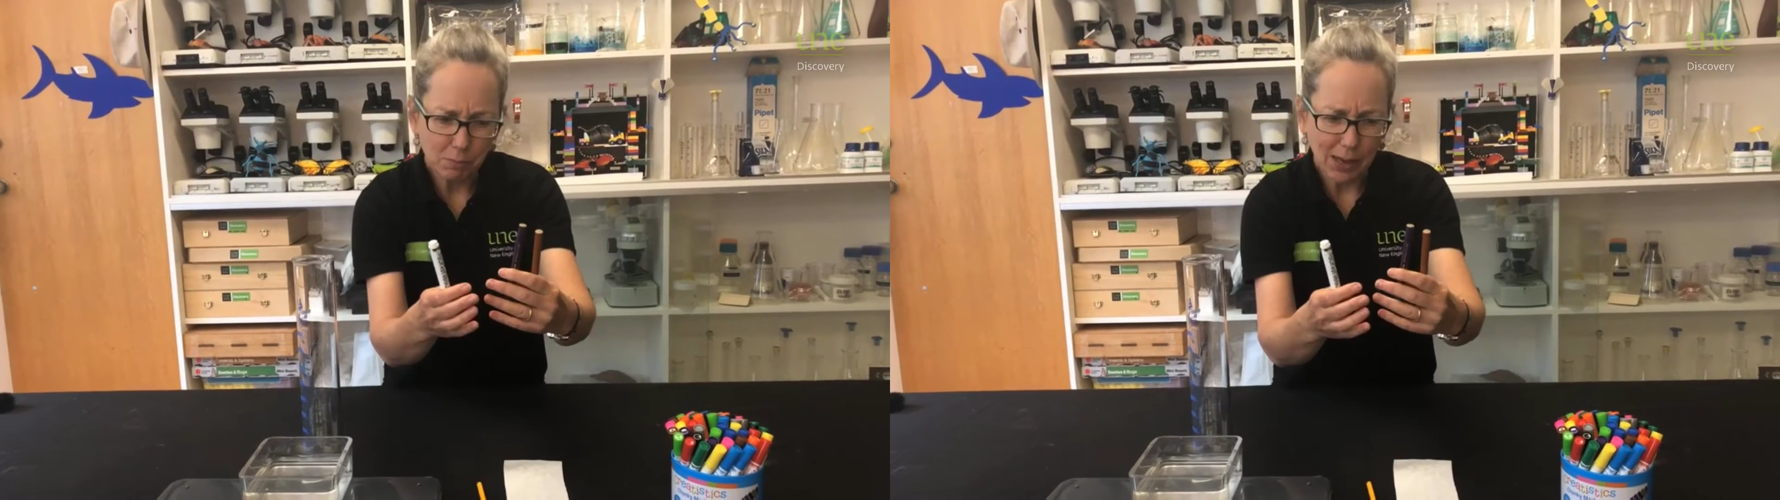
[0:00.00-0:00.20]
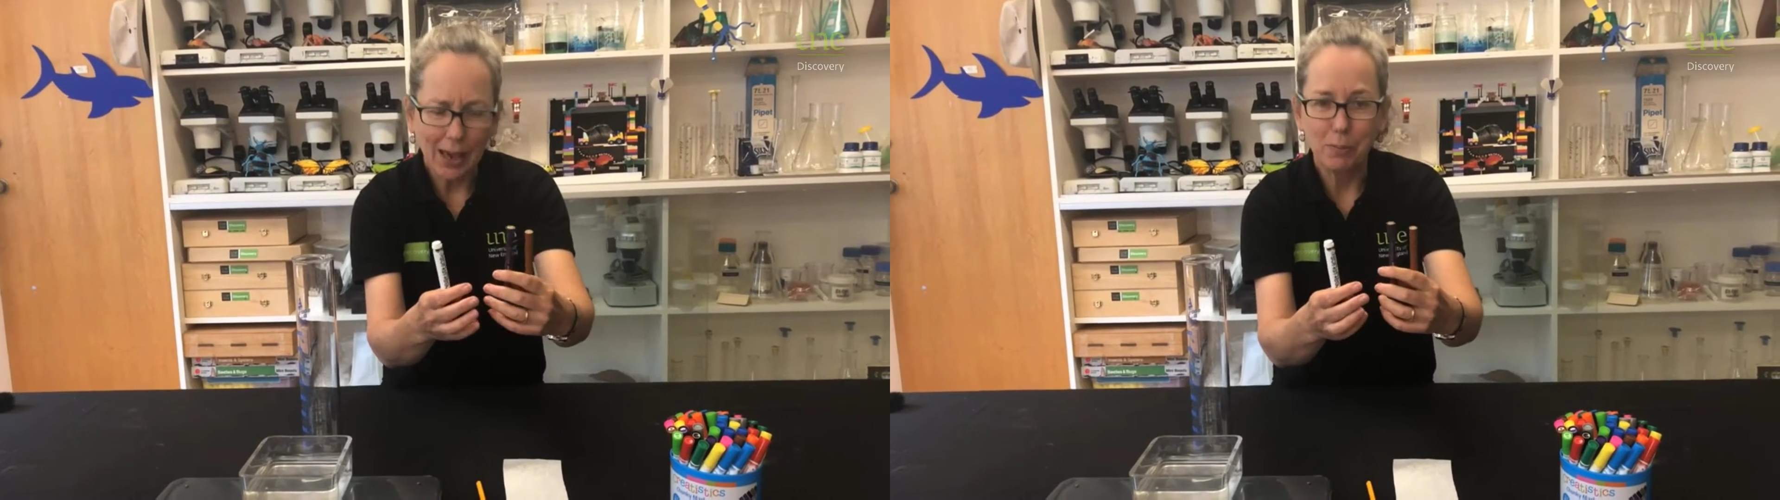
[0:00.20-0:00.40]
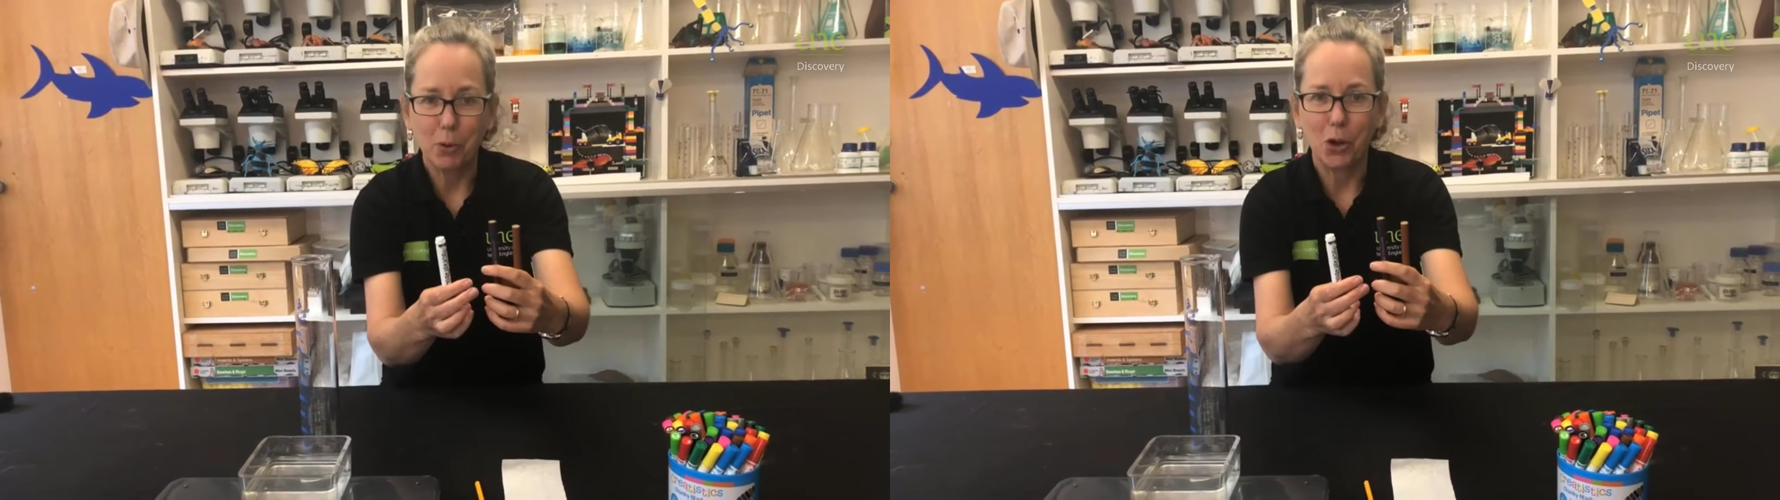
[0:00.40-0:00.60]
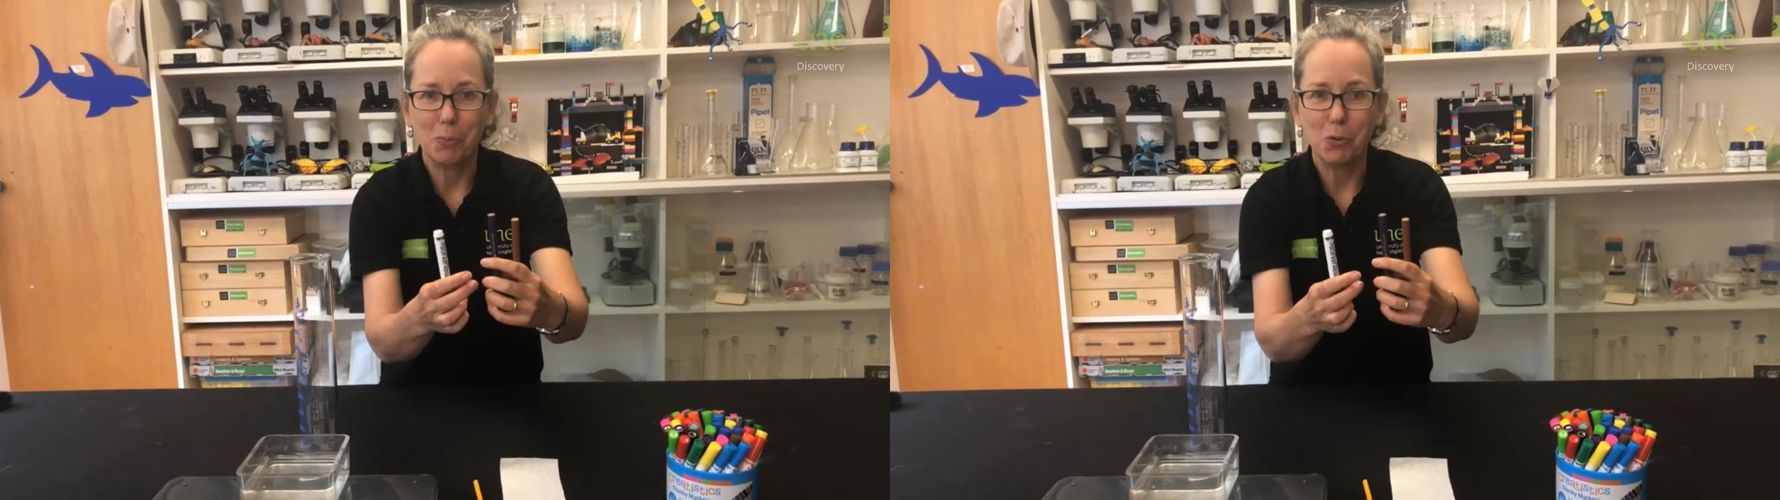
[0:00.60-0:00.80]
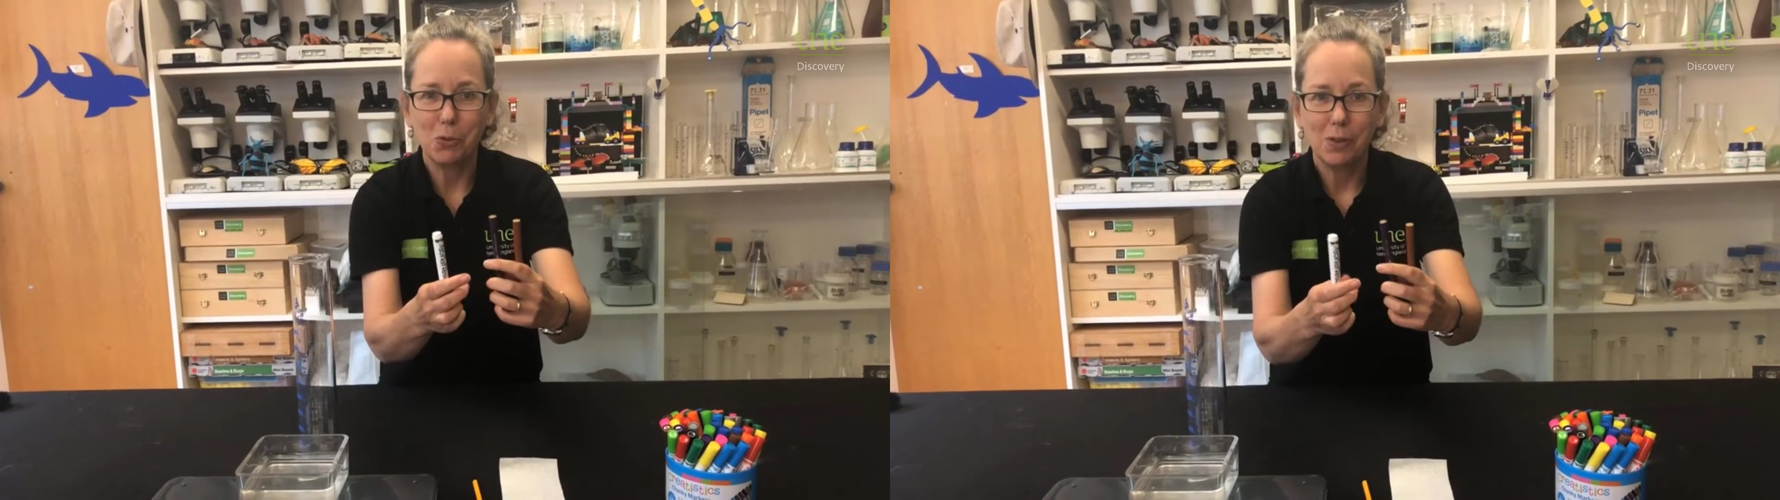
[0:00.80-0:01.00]
black,
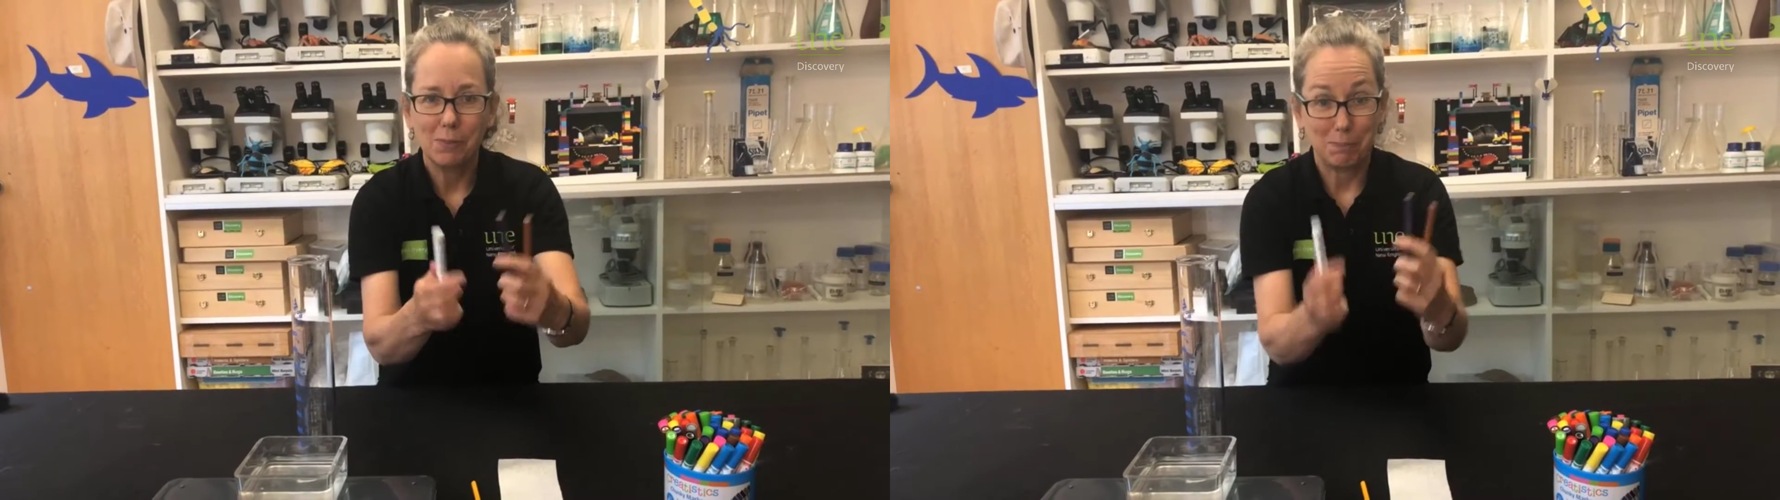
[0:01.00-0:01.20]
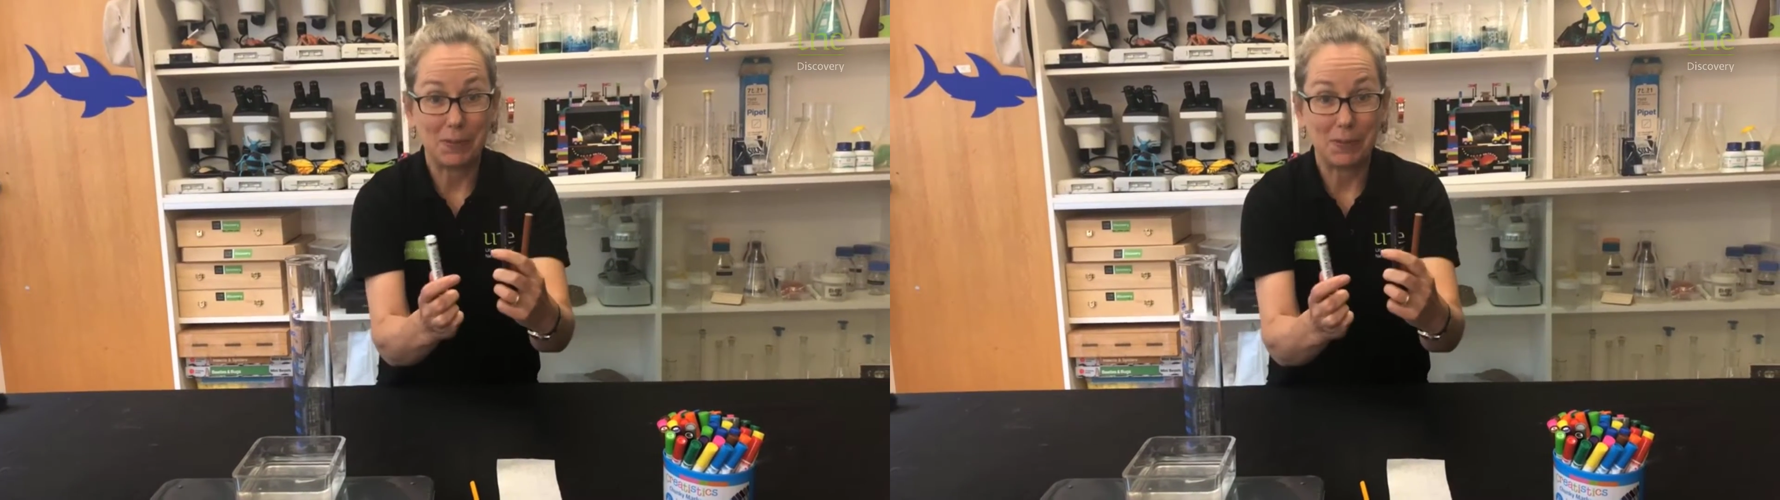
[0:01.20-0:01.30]
purple,